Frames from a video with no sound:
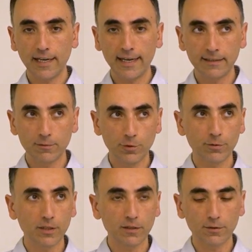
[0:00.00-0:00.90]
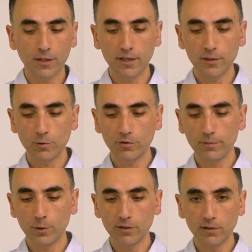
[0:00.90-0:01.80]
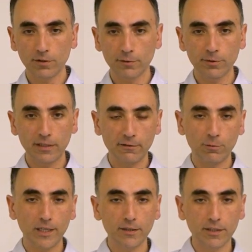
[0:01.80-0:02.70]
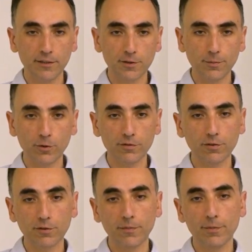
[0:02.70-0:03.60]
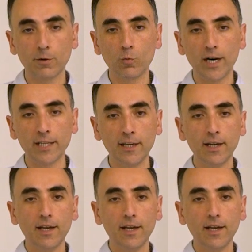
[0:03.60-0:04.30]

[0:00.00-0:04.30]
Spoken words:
and we will use the model where we'll have one Git repository per one